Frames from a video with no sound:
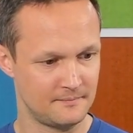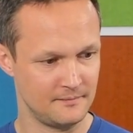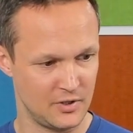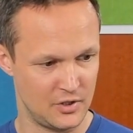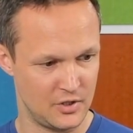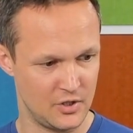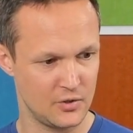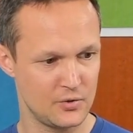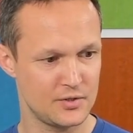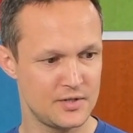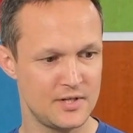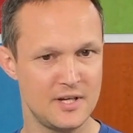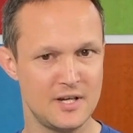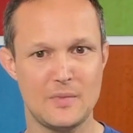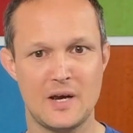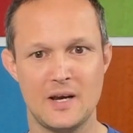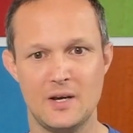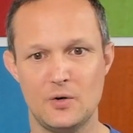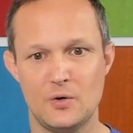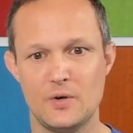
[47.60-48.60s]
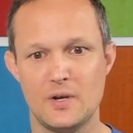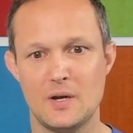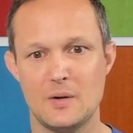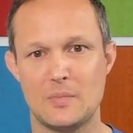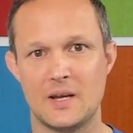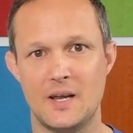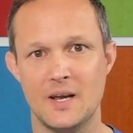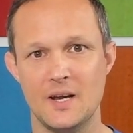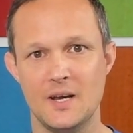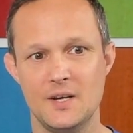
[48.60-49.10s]
using my own
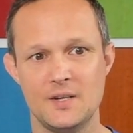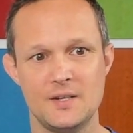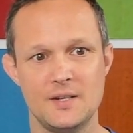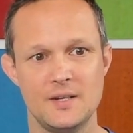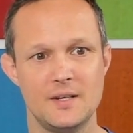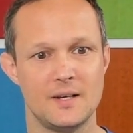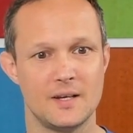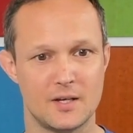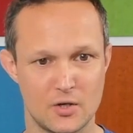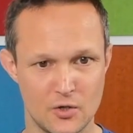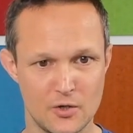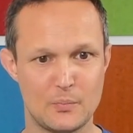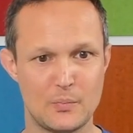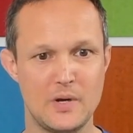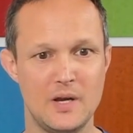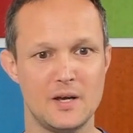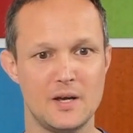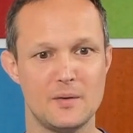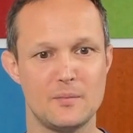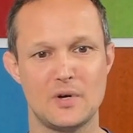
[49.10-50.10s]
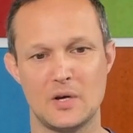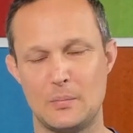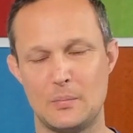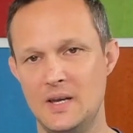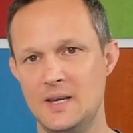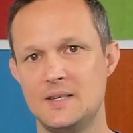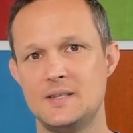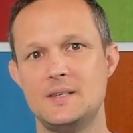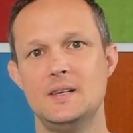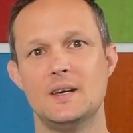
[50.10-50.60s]
application. It could be on my
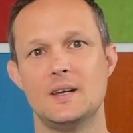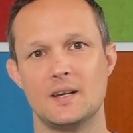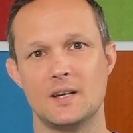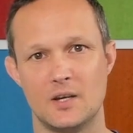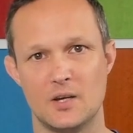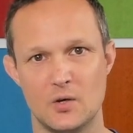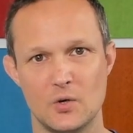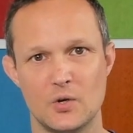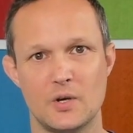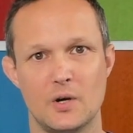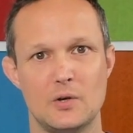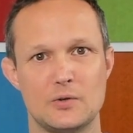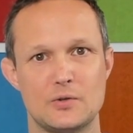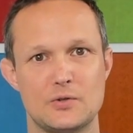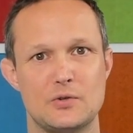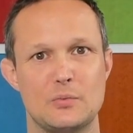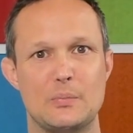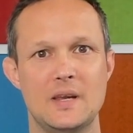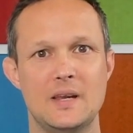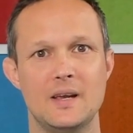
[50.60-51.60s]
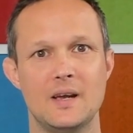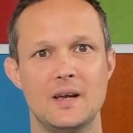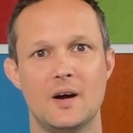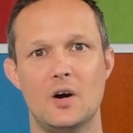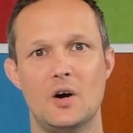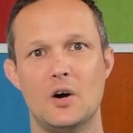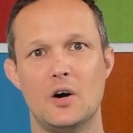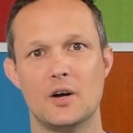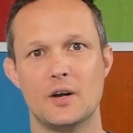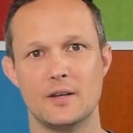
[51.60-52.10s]
PC and it could also be
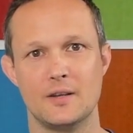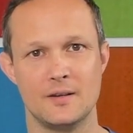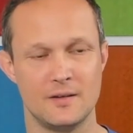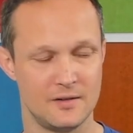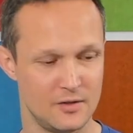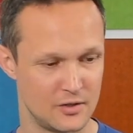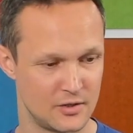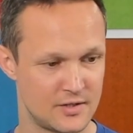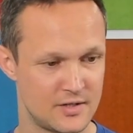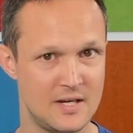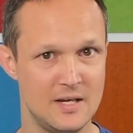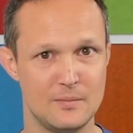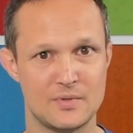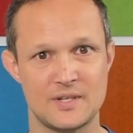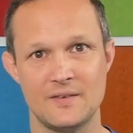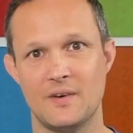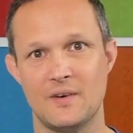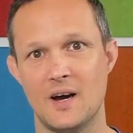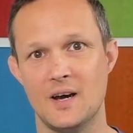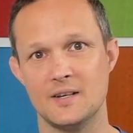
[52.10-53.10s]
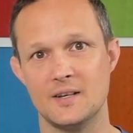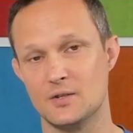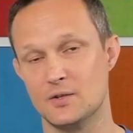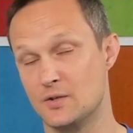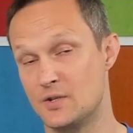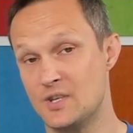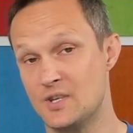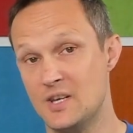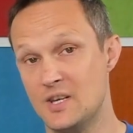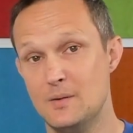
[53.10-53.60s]
on your Teams device
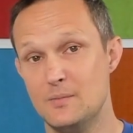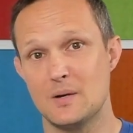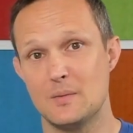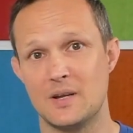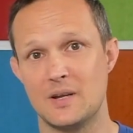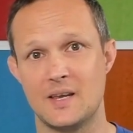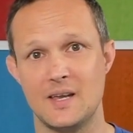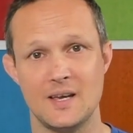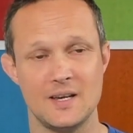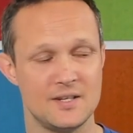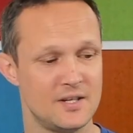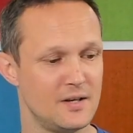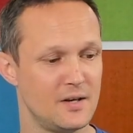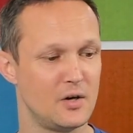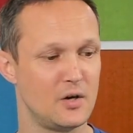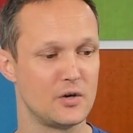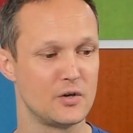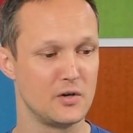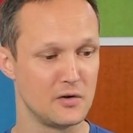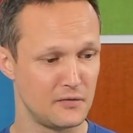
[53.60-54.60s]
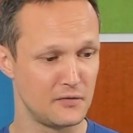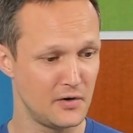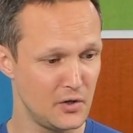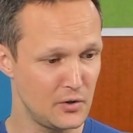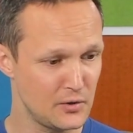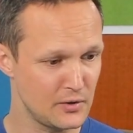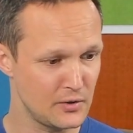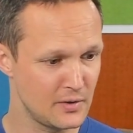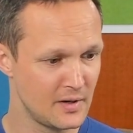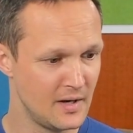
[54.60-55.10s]
or Teams application on your
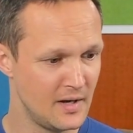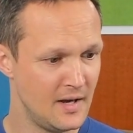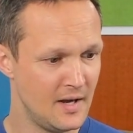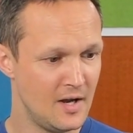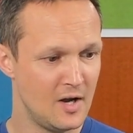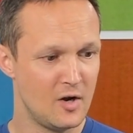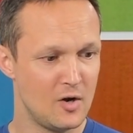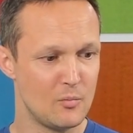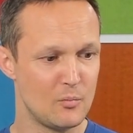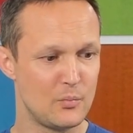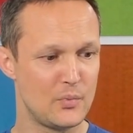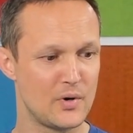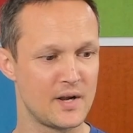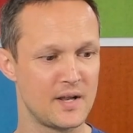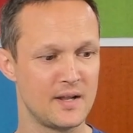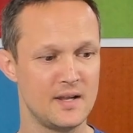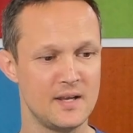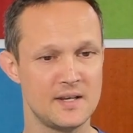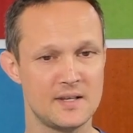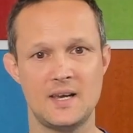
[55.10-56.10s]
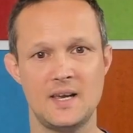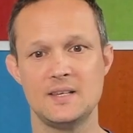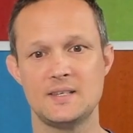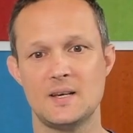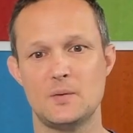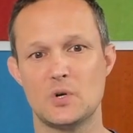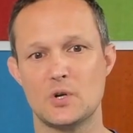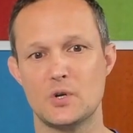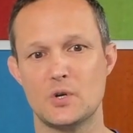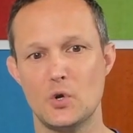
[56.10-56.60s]
phone. But in this case,
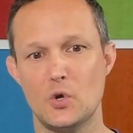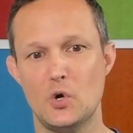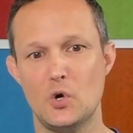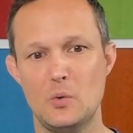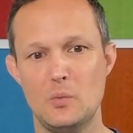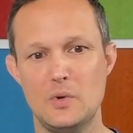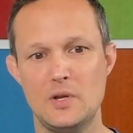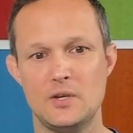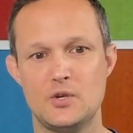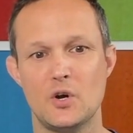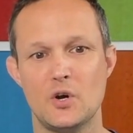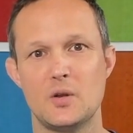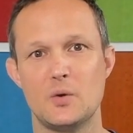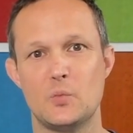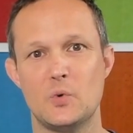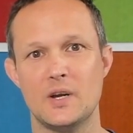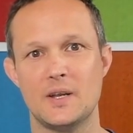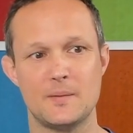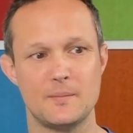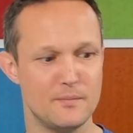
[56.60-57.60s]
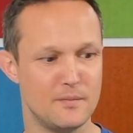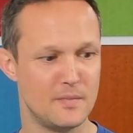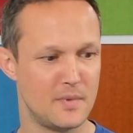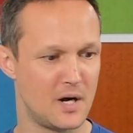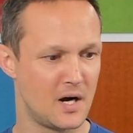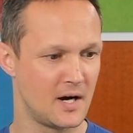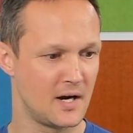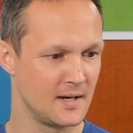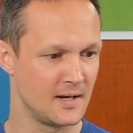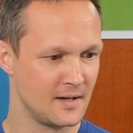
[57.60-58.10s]
I would normally join with
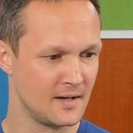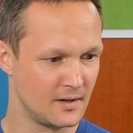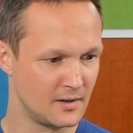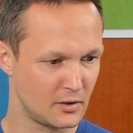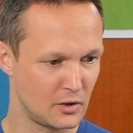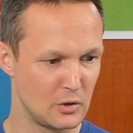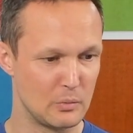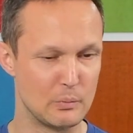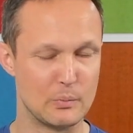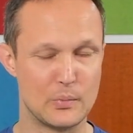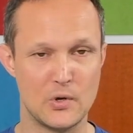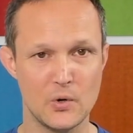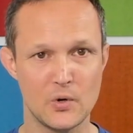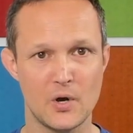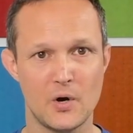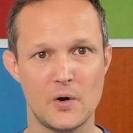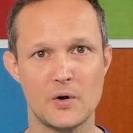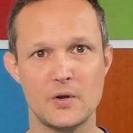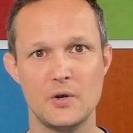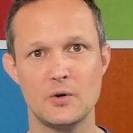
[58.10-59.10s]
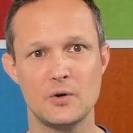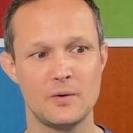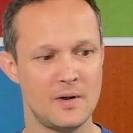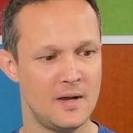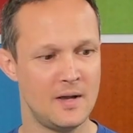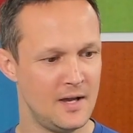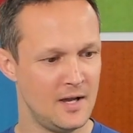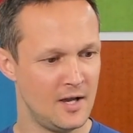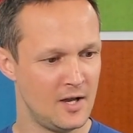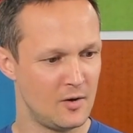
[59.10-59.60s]
my computer audio,
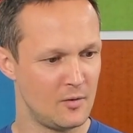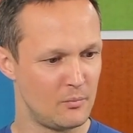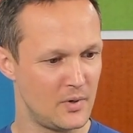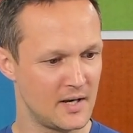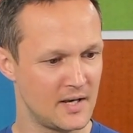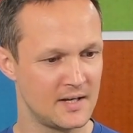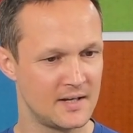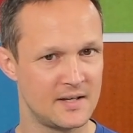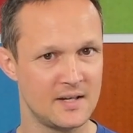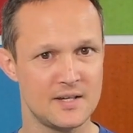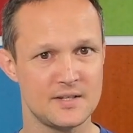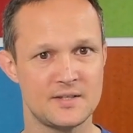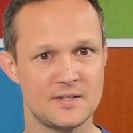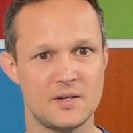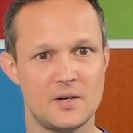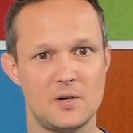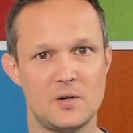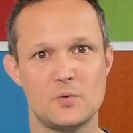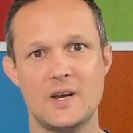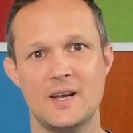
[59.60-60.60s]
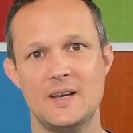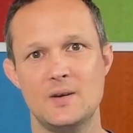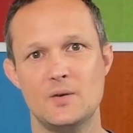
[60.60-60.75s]
but it does already